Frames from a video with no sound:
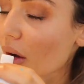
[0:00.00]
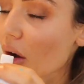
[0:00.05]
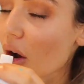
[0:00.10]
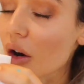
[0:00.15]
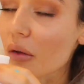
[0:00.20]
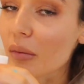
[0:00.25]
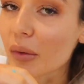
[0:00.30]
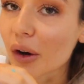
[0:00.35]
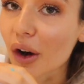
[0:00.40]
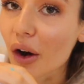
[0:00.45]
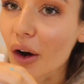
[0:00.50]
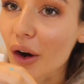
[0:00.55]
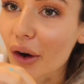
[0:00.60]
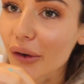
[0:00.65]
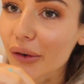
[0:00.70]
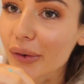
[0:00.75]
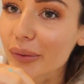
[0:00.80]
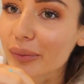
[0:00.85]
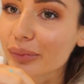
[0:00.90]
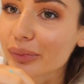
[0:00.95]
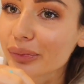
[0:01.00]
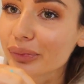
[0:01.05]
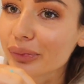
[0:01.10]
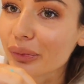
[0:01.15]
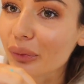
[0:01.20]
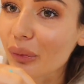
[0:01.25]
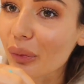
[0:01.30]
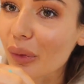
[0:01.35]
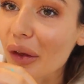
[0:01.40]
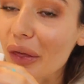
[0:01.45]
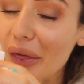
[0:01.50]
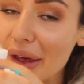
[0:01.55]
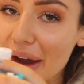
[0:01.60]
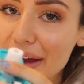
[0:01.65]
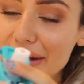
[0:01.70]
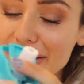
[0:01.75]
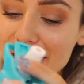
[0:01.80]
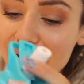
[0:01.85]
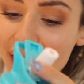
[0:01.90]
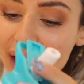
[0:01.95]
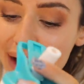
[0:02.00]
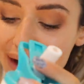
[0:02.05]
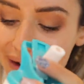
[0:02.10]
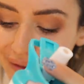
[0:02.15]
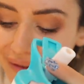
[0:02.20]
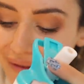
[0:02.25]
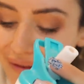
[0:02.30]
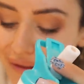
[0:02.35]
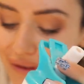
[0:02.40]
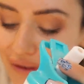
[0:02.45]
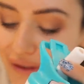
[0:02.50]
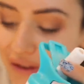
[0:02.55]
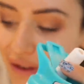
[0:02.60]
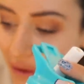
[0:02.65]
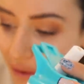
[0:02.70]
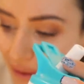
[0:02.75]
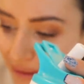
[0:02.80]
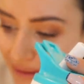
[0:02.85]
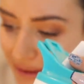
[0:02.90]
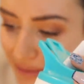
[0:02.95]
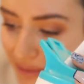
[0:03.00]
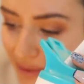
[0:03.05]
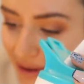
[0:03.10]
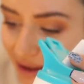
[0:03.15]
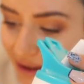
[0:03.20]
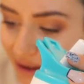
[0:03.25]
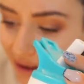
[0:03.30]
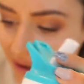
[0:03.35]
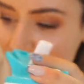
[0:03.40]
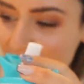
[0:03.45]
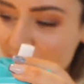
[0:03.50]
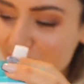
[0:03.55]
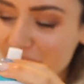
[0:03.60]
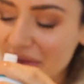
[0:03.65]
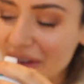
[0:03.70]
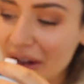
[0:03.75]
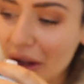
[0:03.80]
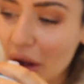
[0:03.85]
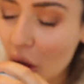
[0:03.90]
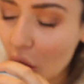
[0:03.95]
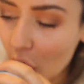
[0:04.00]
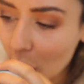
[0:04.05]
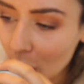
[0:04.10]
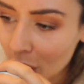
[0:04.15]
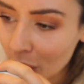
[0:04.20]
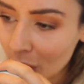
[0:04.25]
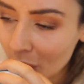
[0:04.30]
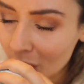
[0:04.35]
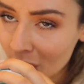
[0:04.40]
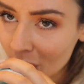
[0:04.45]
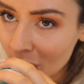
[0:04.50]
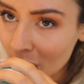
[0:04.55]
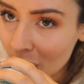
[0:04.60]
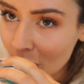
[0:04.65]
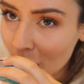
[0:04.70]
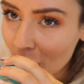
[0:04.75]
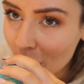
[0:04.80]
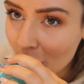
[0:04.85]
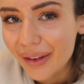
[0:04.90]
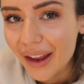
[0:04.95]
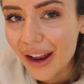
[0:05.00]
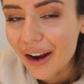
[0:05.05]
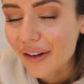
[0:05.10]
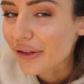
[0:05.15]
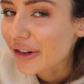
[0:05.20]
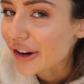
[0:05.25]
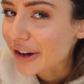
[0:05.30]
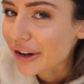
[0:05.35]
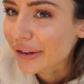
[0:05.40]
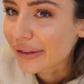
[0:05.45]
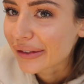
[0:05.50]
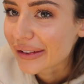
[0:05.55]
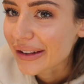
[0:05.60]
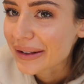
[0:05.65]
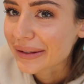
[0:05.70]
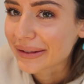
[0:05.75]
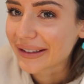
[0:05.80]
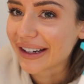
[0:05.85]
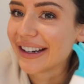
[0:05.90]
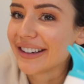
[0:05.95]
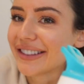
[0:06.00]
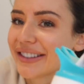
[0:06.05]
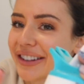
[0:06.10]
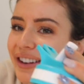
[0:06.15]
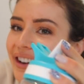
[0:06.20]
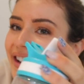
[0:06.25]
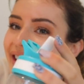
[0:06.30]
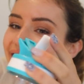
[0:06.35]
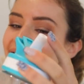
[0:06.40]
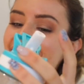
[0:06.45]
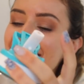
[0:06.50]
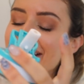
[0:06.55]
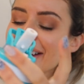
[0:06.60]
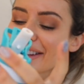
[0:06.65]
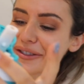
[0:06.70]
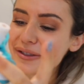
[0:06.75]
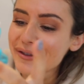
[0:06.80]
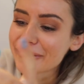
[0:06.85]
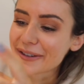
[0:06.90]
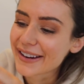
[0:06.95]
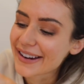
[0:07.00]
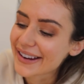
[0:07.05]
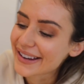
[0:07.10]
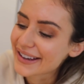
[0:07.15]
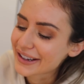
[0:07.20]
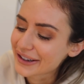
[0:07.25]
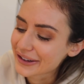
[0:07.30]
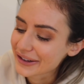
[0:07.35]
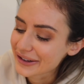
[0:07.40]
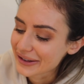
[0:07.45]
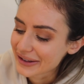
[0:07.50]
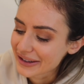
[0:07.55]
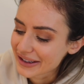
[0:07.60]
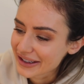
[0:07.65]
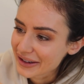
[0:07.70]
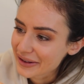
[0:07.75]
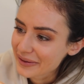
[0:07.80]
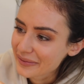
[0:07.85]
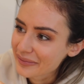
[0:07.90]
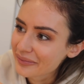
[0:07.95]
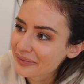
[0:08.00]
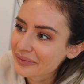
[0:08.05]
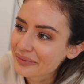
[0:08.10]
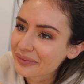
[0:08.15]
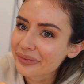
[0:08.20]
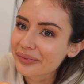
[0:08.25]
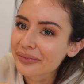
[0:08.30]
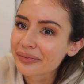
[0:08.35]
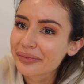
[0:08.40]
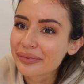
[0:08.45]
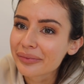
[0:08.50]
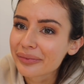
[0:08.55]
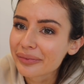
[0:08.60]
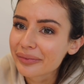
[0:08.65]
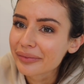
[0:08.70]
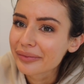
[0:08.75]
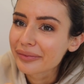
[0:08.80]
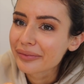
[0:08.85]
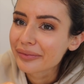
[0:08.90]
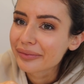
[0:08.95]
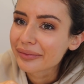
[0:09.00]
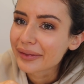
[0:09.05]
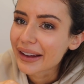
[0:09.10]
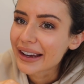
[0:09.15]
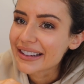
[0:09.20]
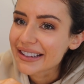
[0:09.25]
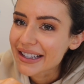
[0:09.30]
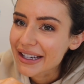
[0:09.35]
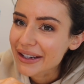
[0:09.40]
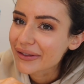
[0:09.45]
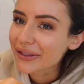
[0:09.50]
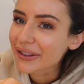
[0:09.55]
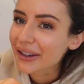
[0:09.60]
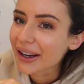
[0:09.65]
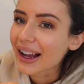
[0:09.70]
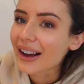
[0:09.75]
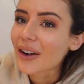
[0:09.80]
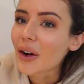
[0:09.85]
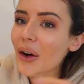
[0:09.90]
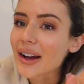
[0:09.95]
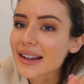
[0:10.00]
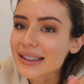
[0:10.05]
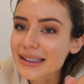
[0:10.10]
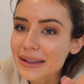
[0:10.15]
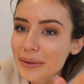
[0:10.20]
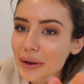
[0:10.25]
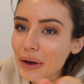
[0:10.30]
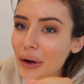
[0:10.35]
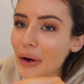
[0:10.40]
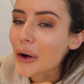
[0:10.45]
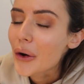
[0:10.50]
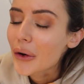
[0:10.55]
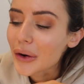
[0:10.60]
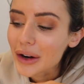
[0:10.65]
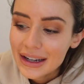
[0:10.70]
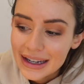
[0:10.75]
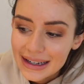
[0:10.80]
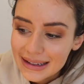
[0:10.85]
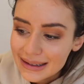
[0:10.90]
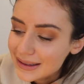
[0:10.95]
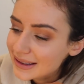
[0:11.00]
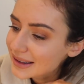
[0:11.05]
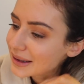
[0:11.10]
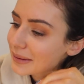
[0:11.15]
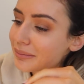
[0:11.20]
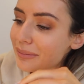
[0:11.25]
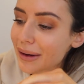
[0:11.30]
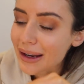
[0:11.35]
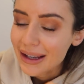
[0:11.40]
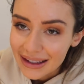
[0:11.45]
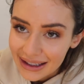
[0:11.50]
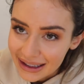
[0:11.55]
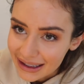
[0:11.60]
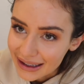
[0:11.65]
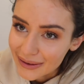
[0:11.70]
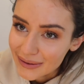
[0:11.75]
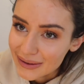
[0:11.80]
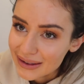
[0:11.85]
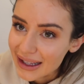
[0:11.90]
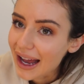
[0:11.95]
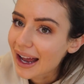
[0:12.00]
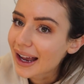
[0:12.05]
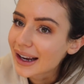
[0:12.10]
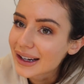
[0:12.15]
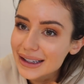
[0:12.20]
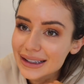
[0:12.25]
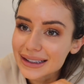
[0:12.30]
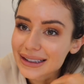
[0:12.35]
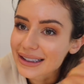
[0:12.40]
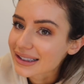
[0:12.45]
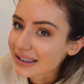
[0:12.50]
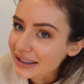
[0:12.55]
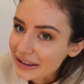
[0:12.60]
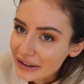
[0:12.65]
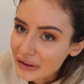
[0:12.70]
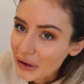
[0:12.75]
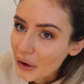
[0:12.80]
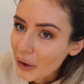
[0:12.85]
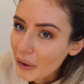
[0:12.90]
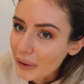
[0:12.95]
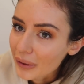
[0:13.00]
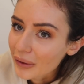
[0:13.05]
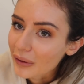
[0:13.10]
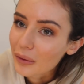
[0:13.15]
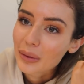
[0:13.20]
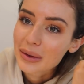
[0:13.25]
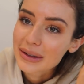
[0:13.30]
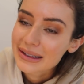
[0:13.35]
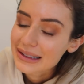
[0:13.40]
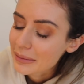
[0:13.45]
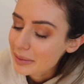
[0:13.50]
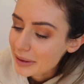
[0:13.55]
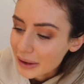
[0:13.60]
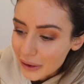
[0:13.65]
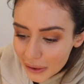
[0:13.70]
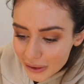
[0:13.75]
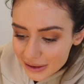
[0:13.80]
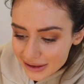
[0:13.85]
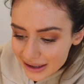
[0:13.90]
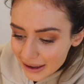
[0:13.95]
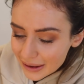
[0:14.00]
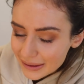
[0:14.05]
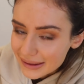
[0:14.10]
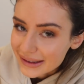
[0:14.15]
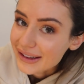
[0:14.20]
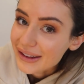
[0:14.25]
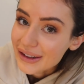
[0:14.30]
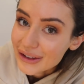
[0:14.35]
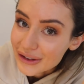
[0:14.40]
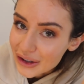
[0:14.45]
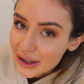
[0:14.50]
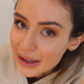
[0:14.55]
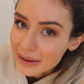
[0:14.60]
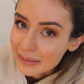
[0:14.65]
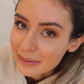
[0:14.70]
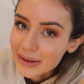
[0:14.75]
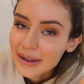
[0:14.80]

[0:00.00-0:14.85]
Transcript: Oh my God. That tastes so similar. I'm really confused, actually. That is really good. It's even quite a similar colour. All it needs is some mint leaves and, you know, we're sipping cocktails in the gym.